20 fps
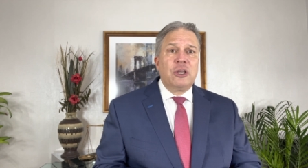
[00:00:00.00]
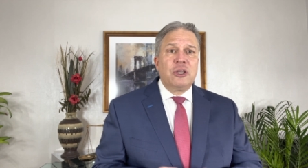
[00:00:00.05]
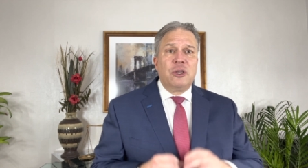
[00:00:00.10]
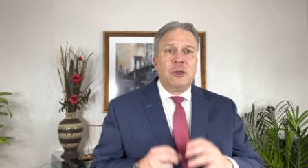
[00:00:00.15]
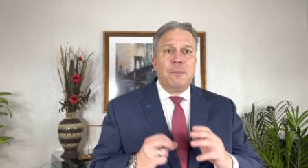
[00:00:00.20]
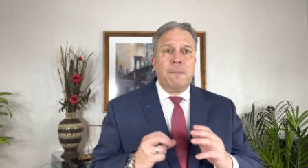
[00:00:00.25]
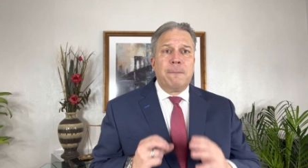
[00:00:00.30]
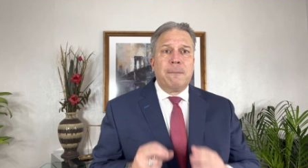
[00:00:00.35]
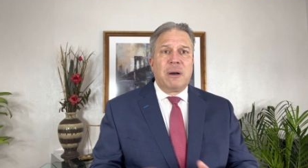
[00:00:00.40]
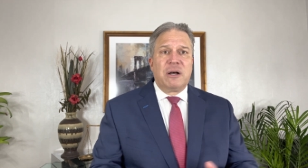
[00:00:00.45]
You
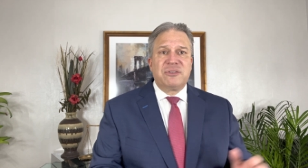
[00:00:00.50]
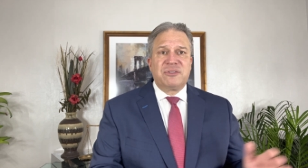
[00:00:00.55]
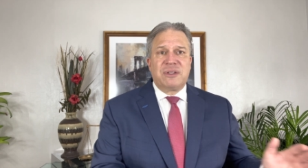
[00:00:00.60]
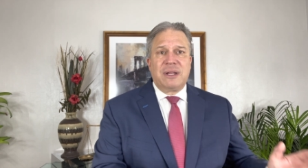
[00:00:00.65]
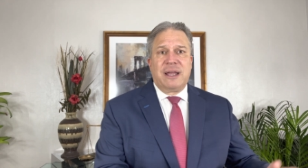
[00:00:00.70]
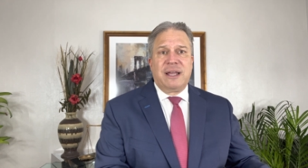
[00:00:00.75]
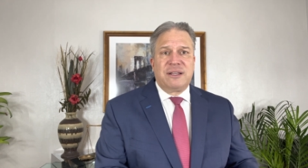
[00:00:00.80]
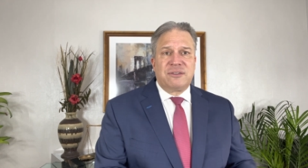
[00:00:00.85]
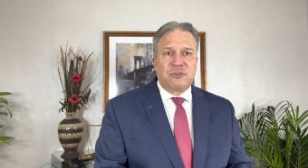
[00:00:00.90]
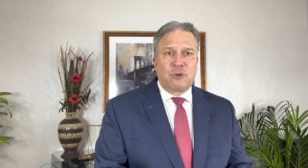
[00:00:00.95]
must
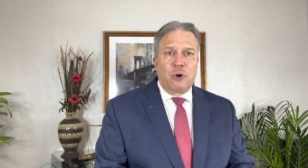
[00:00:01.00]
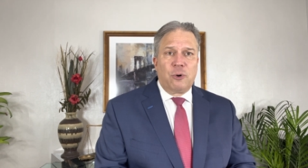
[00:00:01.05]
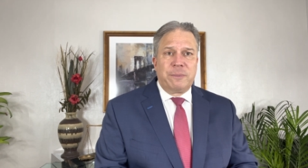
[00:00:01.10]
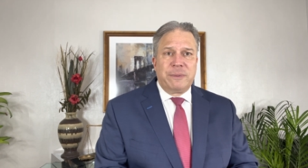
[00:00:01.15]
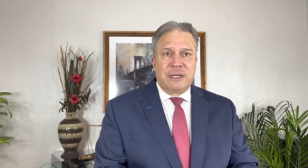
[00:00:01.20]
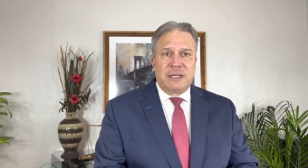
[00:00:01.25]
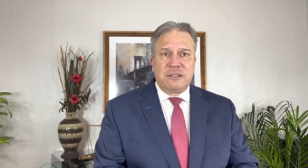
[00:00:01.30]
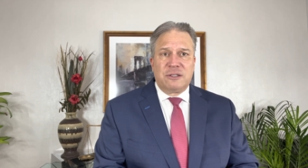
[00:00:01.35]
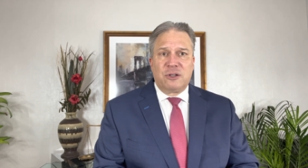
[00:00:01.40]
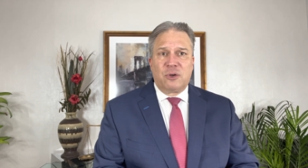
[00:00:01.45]
ask
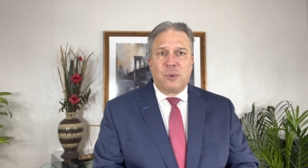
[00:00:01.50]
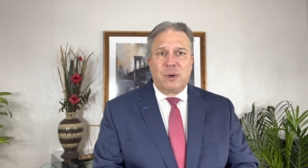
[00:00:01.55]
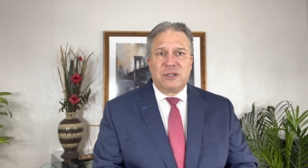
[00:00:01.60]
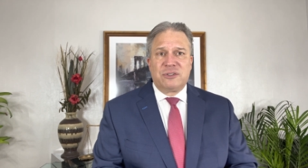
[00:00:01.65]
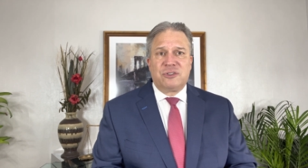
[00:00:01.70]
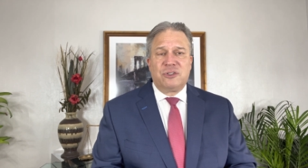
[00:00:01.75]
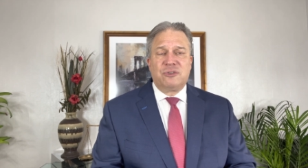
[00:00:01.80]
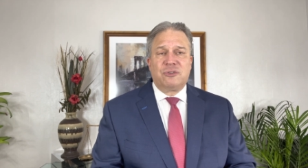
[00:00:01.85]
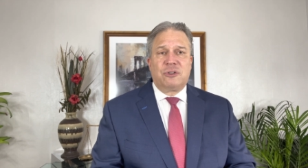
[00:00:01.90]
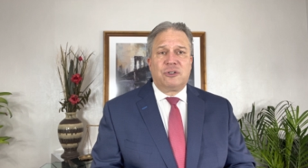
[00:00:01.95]
open-ended
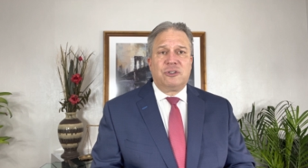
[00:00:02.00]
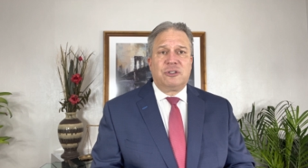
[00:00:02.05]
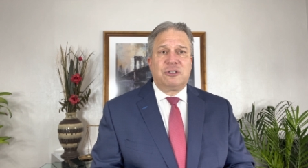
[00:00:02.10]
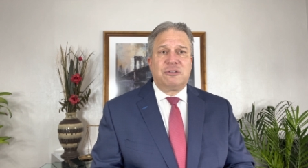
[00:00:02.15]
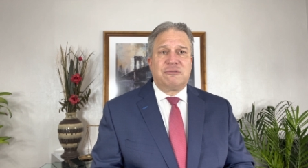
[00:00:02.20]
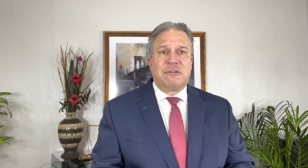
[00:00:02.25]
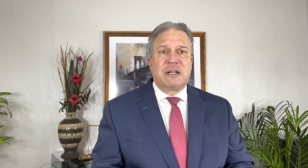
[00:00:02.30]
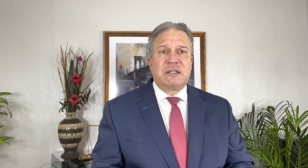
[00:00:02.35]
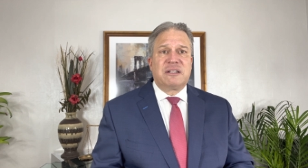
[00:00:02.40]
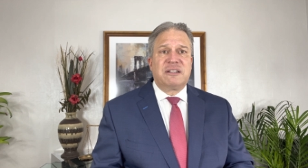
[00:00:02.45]
questions on your
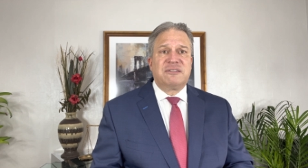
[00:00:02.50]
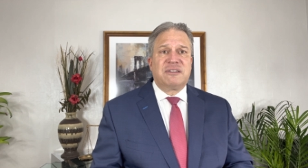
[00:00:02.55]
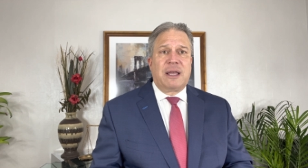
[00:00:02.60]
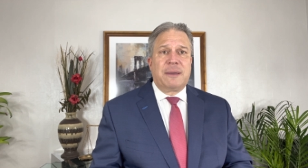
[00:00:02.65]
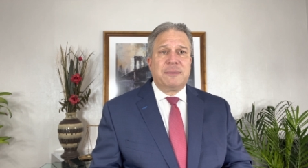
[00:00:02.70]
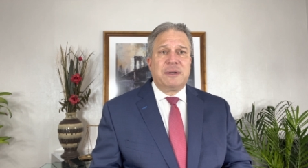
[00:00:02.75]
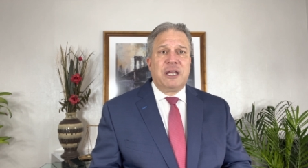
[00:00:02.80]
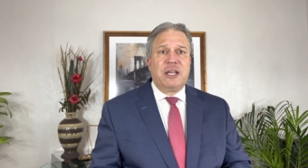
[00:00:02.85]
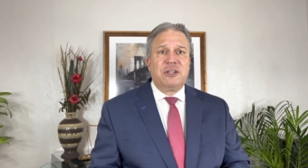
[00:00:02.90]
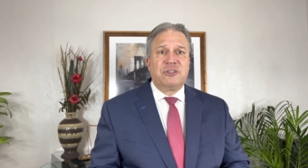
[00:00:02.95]
direct
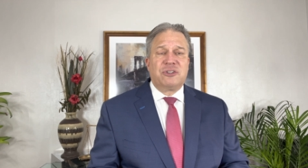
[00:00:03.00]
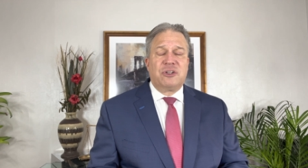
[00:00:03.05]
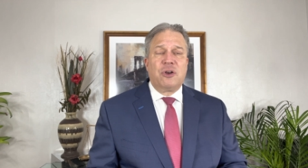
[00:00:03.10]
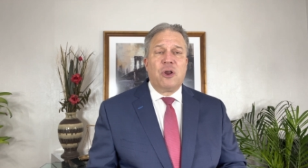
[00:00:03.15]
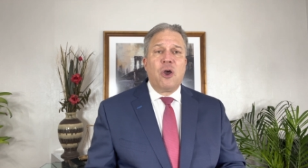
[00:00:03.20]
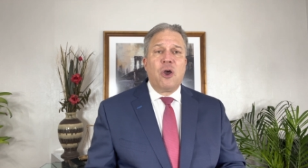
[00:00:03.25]
examination.